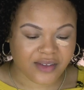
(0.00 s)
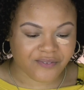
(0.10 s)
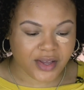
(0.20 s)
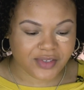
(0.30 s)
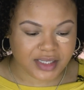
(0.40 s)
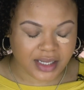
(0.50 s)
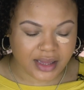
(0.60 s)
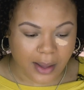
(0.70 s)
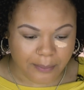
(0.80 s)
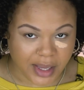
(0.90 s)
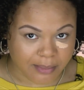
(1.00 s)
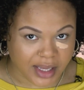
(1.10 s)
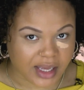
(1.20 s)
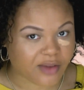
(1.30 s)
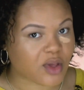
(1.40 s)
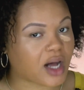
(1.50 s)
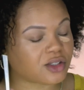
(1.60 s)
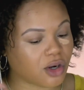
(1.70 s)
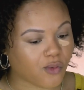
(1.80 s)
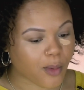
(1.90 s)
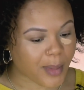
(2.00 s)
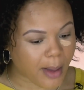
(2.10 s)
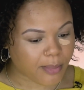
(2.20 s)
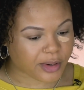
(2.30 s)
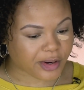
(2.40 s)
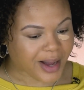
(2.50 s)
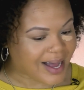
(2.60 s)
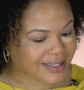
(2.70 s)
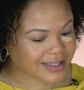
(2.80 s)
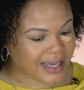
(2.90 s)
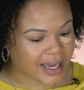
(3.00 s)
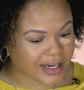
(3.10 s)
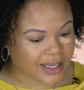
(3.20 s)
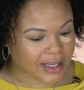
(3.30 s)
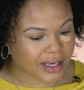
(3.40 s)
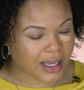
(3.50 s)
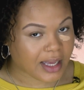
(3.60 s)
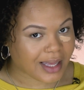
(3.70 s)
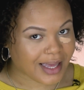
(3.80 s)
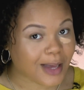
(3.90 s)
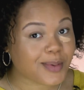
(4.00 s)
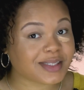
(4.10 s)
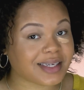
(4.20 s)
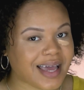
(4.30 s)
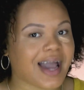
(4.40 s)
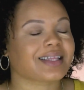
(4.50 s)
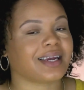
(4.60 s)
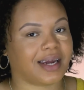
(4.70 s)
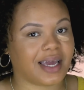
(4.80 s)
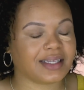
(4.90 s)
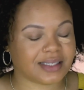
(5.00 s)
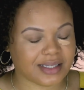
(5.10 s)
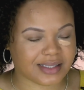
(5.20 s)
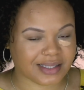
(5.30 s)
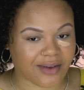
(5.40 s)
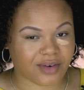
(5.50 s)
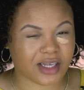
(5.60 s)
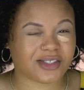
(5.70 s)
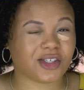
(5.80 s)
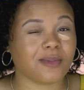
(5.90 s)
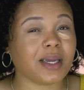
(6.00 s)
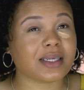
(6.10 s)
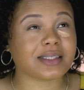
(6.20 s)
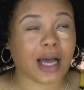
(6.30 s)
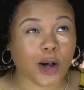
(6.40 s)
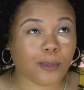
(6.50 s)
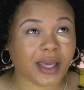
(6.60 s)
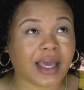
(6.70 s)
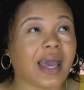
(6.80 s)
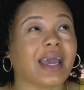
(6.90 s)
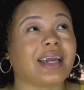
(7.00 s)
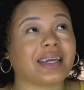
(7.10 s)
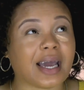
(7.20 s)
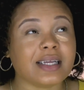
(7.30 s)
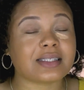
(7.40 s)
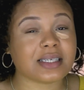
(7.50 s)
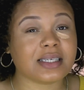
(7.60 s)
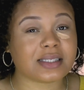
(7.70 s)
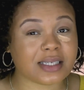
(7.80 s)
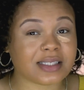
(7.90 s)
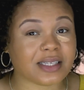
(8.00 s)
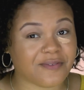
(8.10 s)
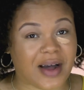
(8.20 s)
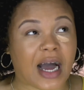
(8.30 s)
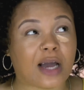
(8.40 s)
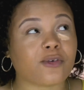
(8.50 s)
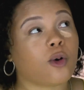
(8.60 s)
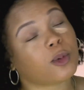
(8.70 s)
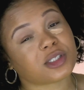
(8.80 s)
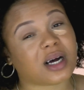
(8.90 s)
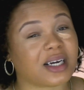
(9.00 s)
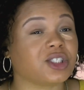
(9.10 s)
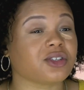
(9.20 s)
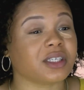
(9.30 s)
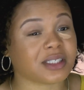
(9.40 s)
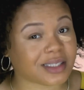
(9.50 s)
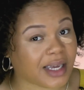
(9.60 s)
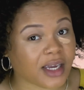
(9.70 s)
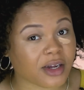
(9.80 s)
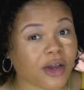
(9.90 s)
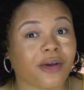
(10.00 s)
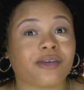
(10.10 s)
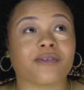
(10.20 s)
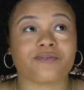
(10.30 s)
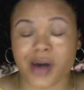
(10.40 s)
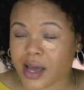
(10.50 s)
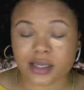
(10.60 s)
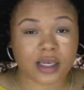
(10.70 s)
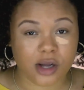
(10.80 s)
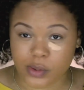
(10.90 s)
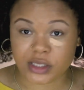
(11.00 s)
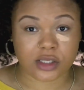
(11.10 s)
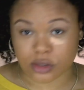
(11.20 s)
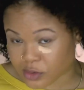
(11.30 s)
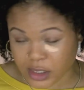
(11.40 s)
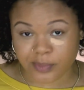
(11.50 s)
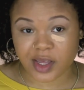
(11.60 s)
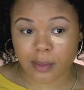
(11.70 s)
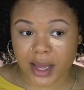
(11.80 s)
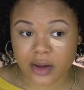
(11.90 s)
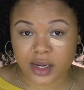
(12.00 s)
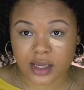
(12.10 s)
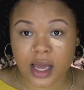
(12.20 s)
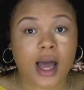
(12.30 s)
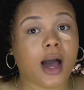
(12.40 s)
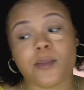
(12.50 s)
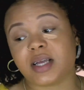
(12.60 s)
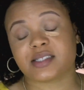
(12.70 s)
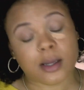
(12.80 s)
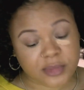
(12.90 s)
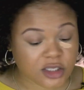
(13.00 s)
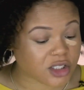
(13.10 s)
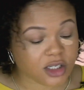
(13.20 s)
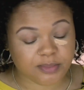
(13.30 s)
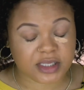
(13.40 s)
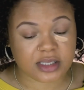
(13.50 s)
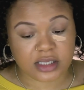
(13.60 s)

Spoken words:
the 15th Amendment, if y'all don't remember, I stated it was enacted in 1870. So you mean to tell me in 1965, almost 100 years later, you're finally going to do something about it? I mean, something should have been